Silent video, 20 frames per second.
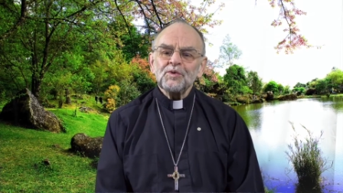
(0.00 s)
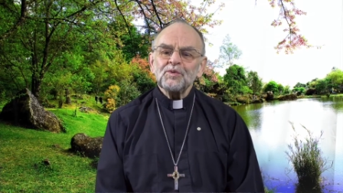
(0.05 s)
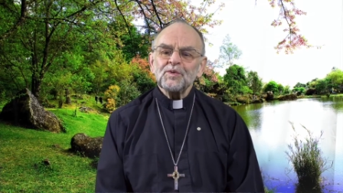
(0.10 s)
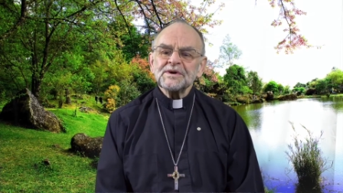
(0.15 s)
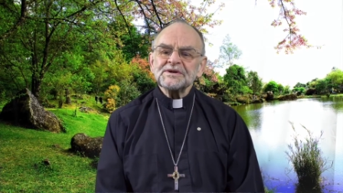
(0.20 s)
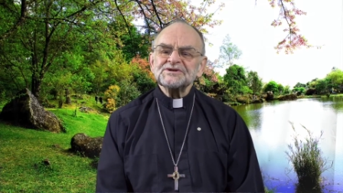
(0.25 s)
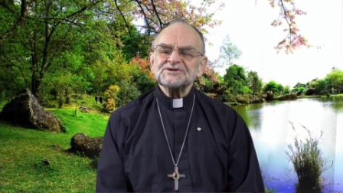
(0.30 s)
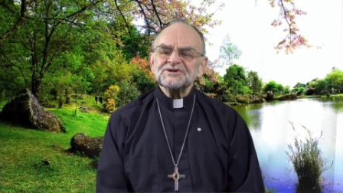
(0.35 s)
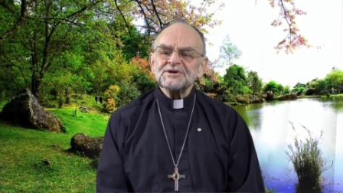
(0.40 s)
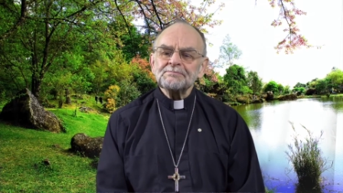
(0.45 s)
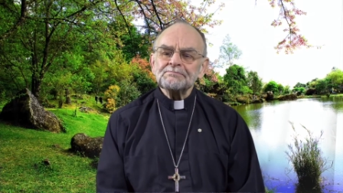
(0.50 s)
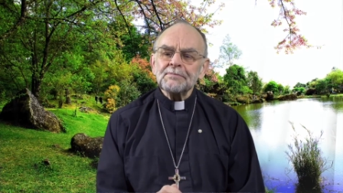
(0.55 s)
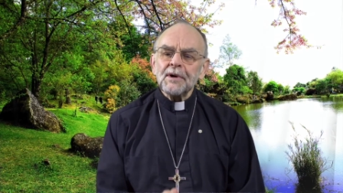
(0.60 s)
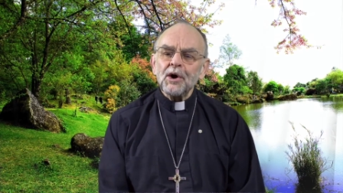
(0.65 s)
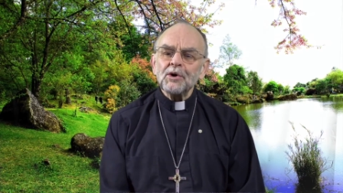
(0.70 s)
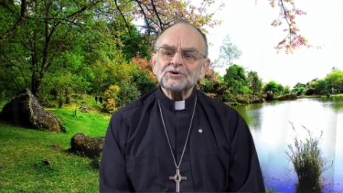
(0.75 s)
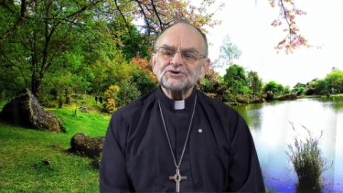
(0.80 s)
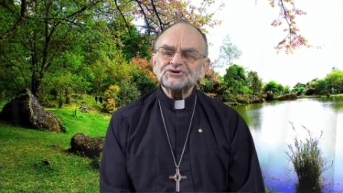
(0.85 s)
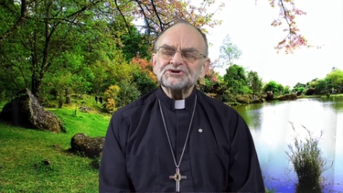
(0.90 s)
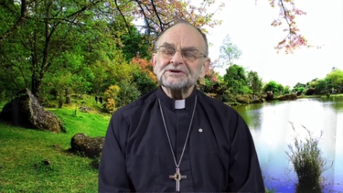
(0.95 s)
what is the
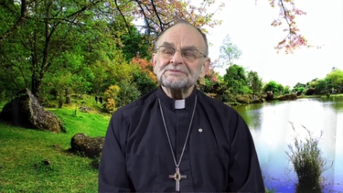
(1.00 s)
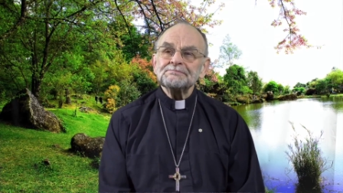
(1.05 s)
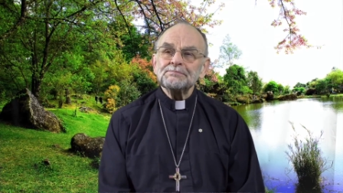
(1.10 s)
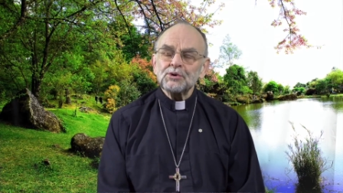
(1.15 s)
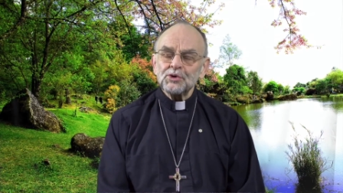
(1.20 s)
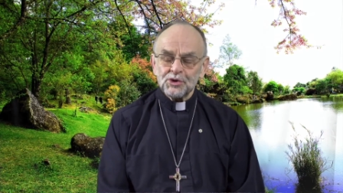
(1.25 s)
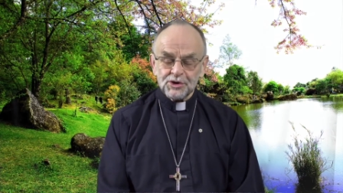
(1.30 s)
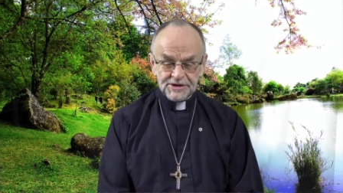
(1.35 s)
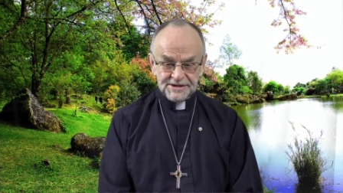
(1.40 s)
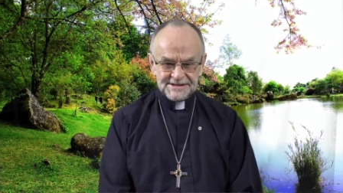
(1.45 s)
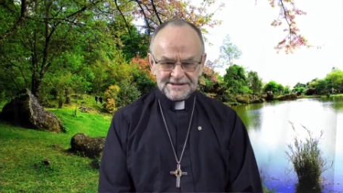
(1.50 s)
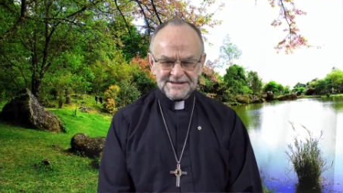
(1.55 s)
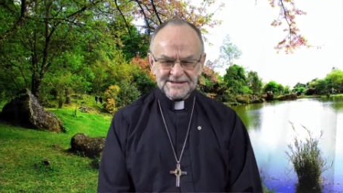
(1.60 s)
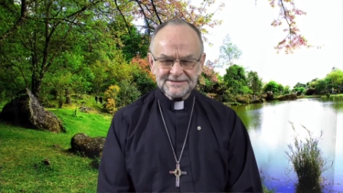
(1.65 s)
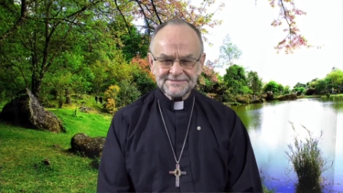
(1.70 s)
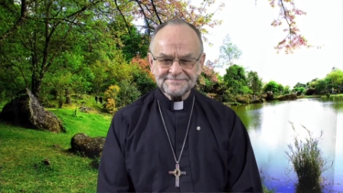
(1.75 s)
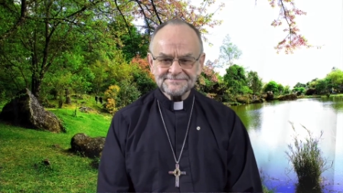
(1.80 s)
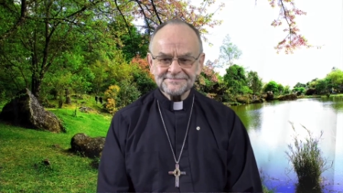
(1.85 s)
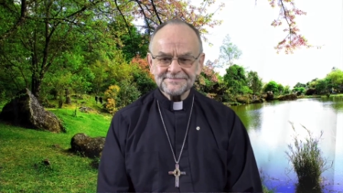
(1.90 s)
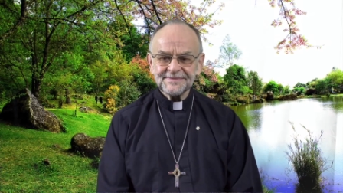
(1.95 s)
most
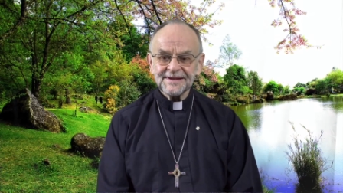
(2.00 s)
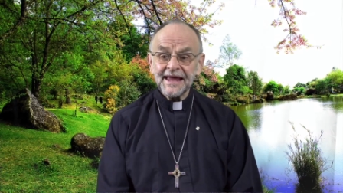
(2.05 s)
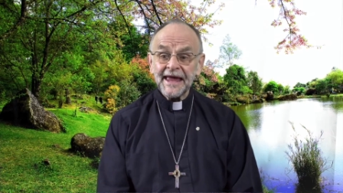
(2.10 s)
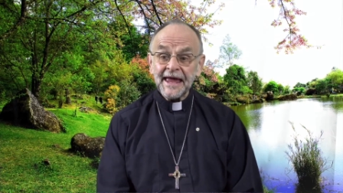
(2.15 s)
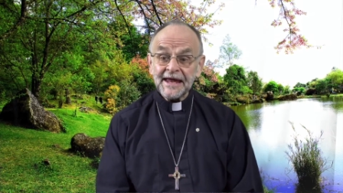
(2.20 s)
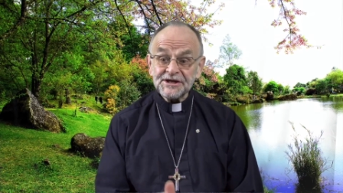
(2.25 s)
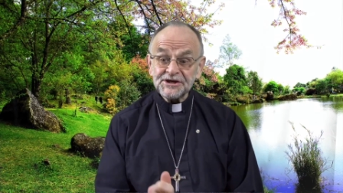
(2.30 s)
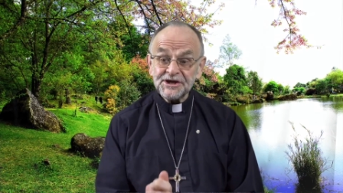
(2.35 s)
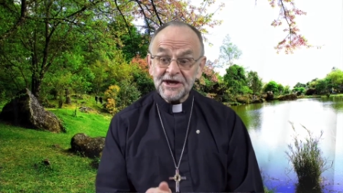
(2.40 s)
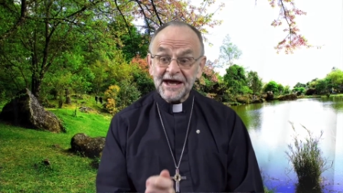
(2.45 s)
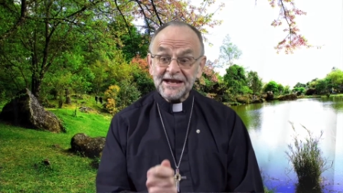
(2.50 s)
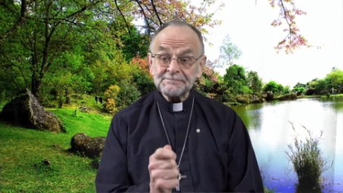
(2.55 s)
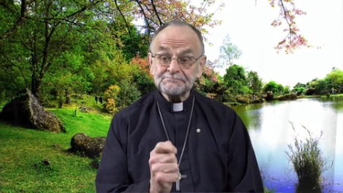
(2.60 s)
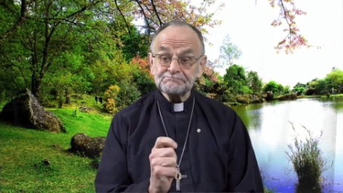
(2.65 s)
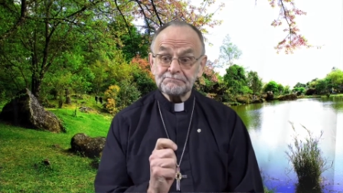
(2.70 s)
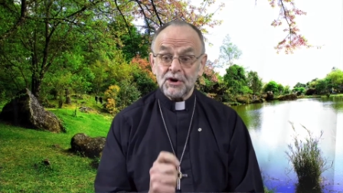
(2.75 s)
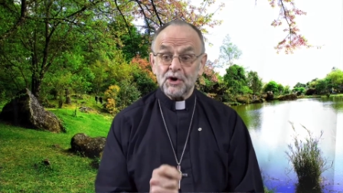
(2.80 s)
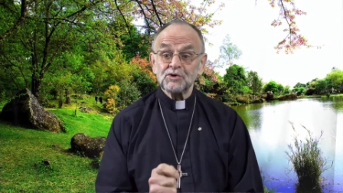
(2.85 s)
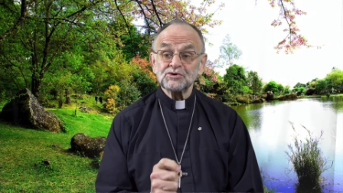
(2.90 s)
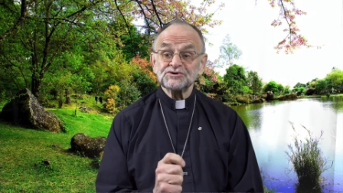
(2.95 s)
important and yet
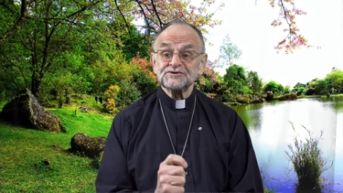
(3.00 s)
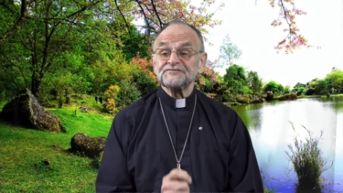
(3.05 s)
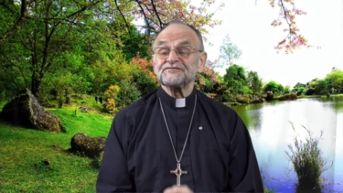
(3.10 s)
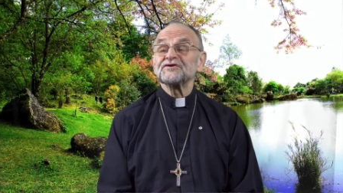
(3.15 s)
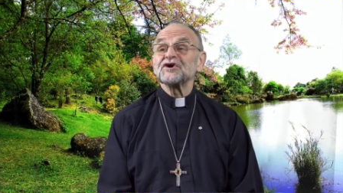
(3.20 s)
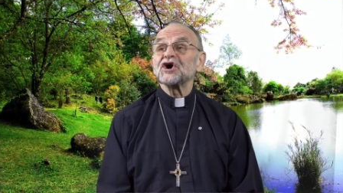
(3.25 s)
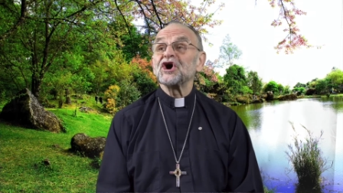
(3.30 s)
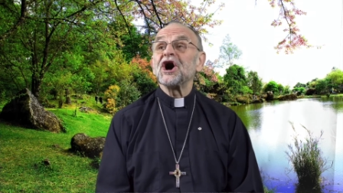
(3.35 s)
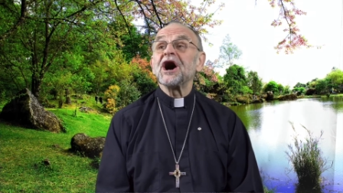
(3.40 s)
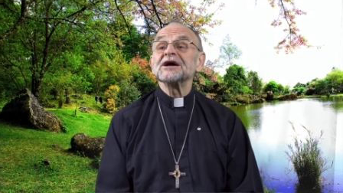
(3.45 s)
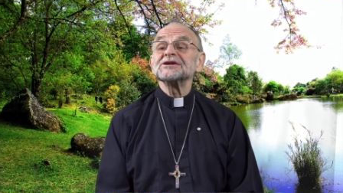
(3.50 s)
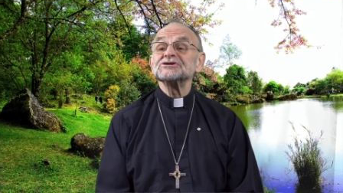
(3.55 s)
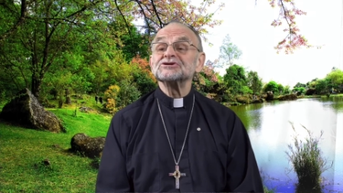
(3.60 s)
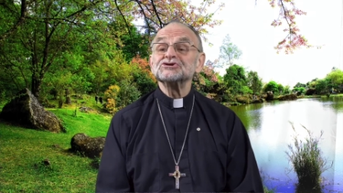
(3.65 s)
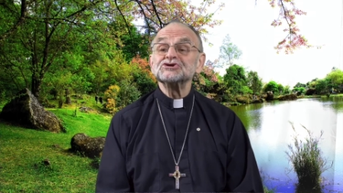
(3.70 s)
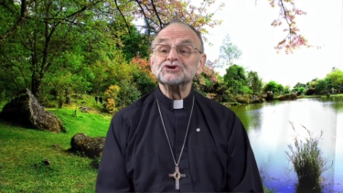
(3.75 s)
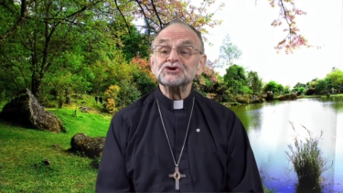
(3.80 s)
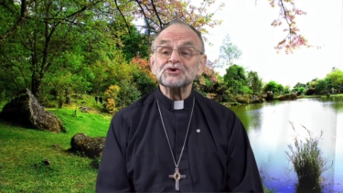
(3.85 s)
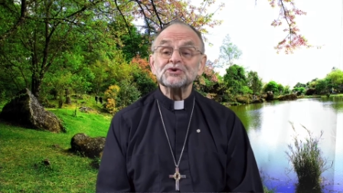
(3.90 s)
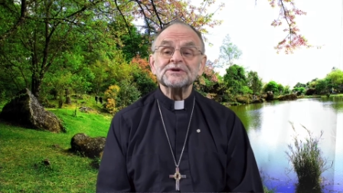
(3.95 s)
most
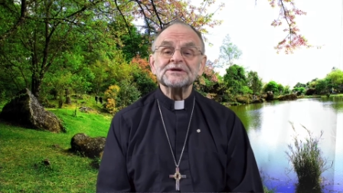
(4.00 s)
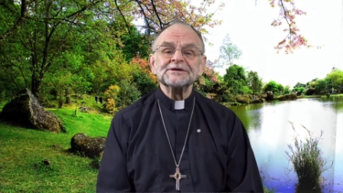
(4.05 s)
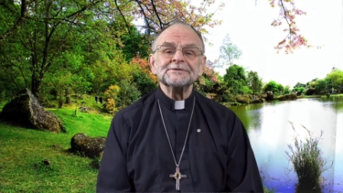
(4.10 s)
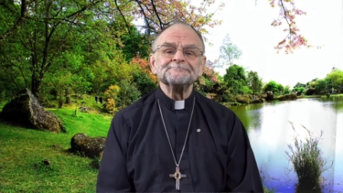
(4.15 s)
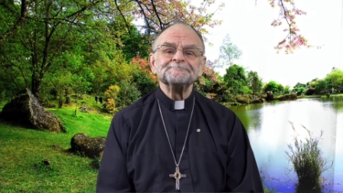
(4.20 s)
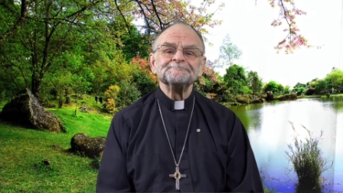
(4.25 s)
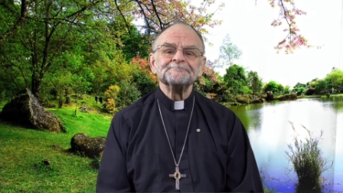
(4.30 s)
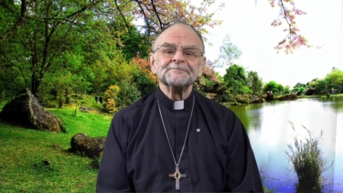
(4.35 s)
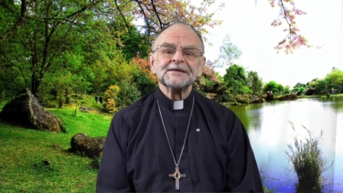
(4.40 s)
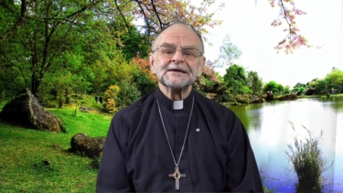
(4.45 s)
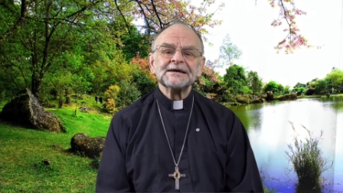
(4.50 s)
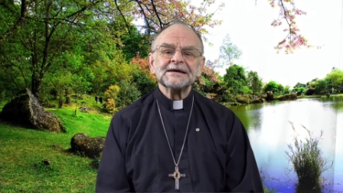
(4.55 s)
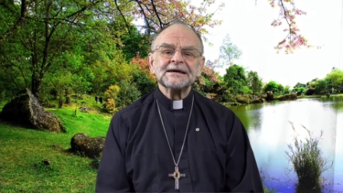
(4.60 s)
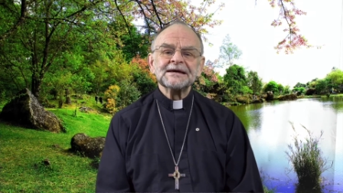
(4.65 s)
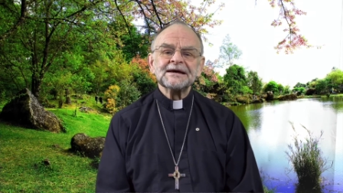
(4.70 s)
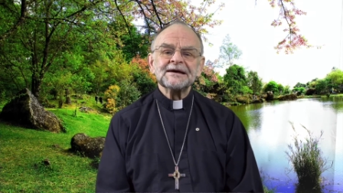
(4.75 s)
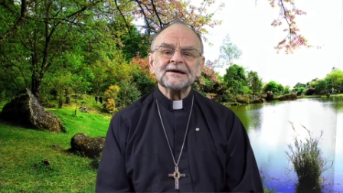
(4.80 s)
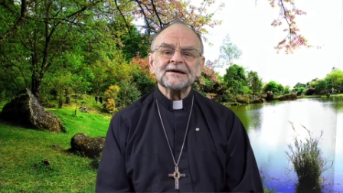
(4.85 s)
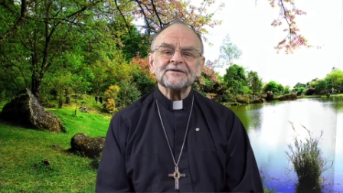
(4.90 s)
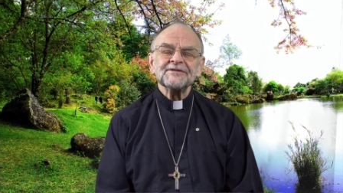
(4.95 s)
forgotten duty
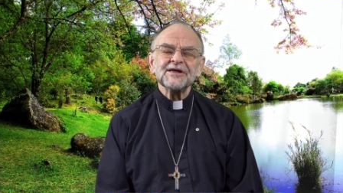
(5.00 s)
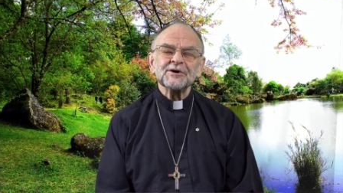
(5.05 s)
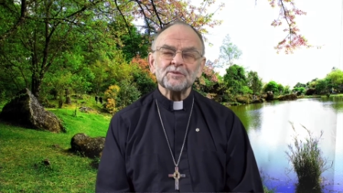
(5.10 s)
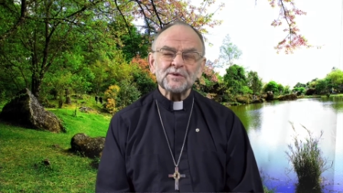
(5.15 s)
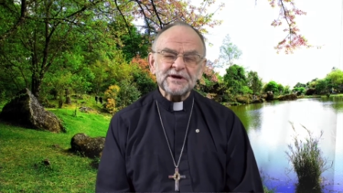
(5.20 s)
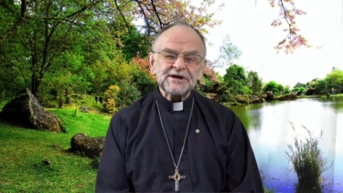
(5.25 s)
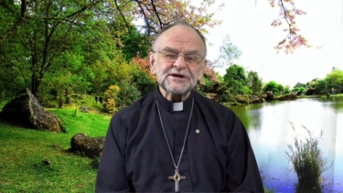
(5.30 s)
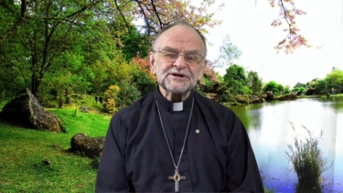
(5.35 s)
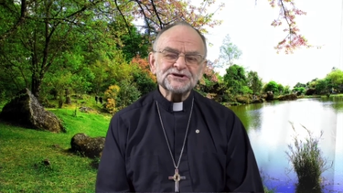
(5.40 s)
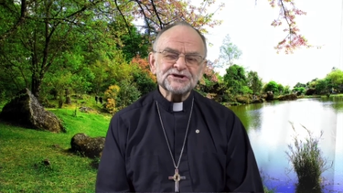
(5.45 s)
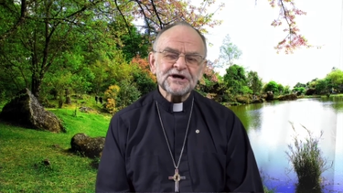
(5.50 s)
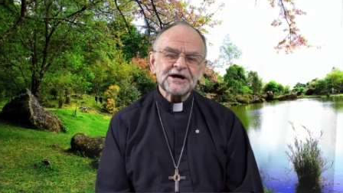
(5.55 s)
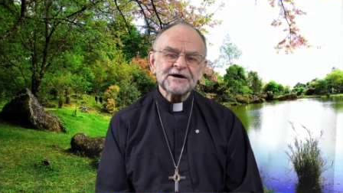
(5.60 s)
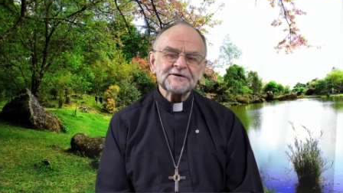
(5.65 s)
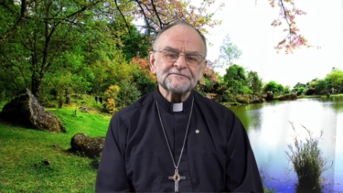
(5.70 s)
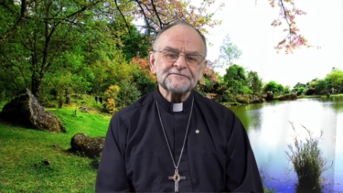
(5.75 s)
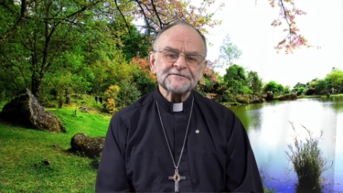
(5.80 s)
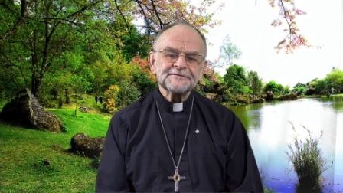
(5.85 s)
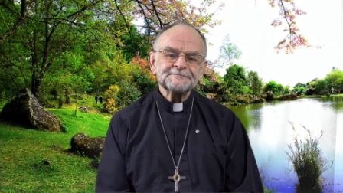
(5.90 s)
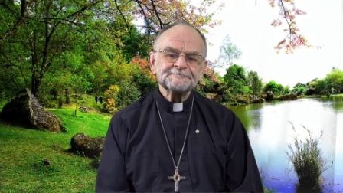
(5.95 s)
that we each
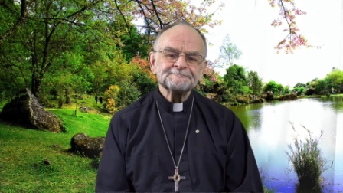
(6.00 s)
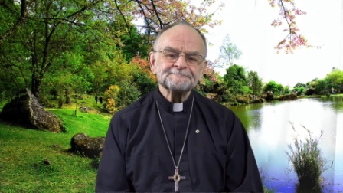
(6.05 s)
have?